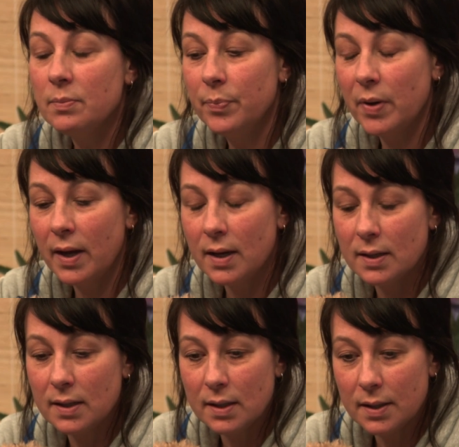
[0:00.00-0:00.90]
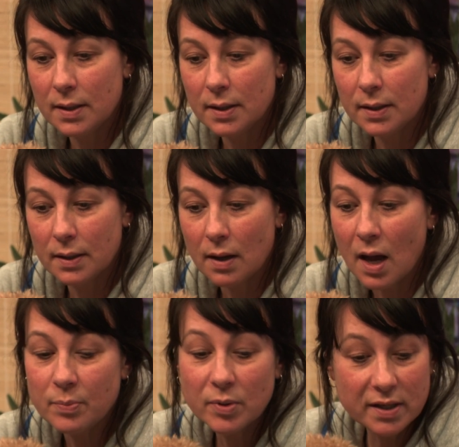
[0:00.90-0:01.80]
but
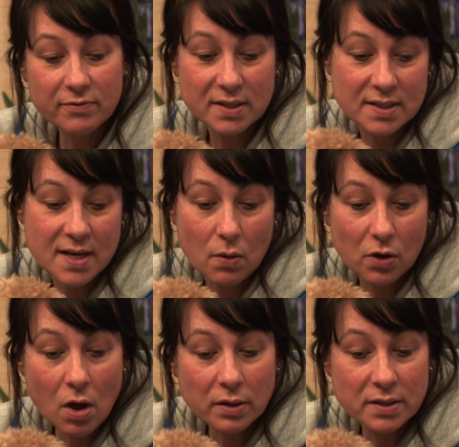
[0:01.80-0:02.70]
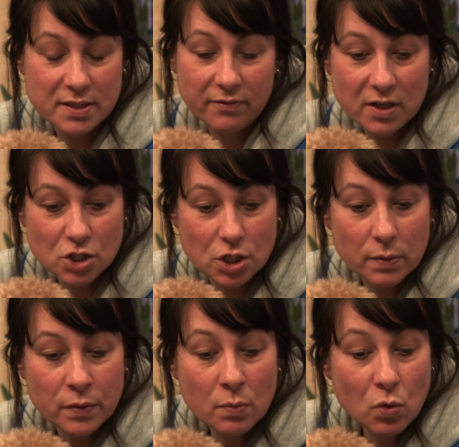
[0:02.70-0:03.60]
I believe it's now a cognitive
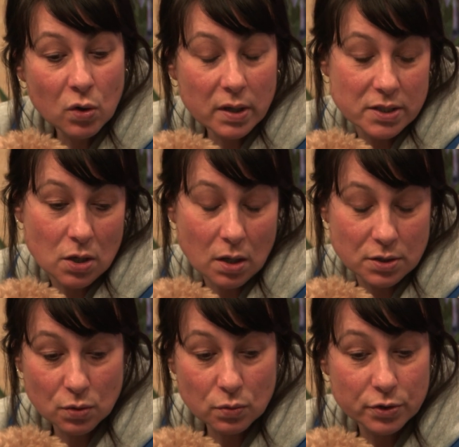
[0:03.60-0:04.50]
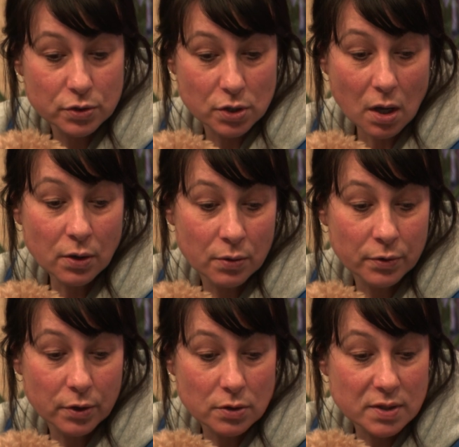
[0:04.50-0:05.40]
issue. And the more I talk to older dog
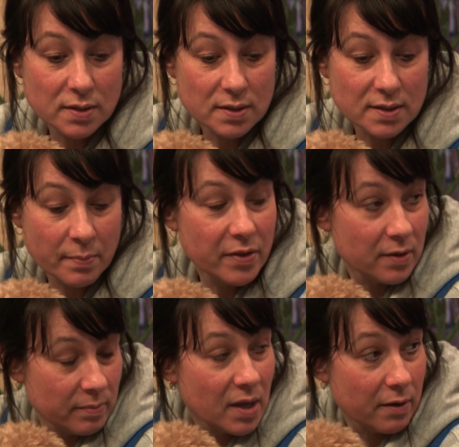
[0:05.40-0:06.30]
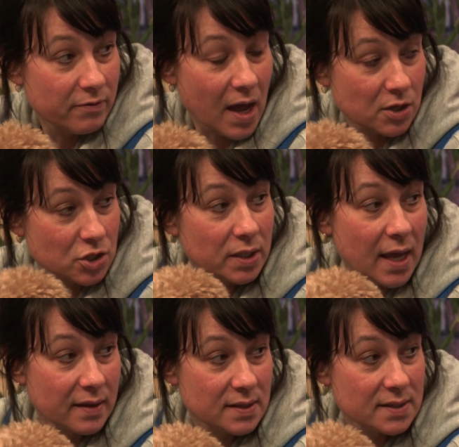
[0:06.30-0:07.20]
owners, some of them have actually
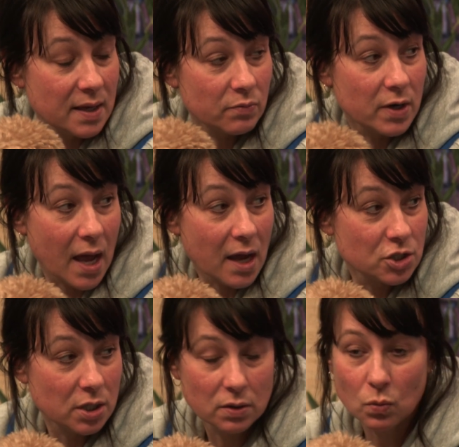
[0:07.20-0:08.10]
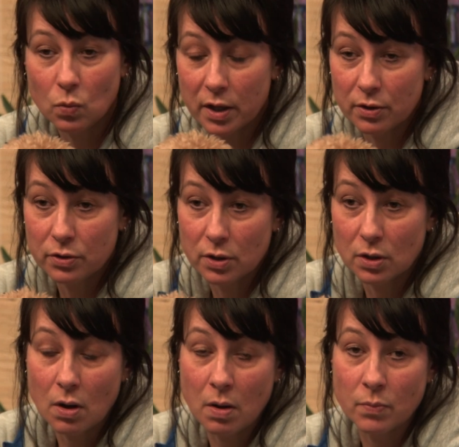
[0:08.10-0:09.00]
had the same reaction where
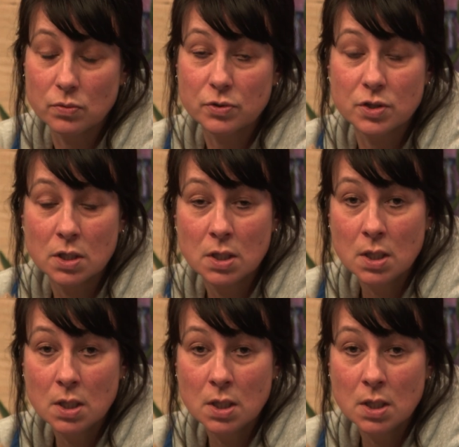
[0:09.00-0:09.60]
they're almost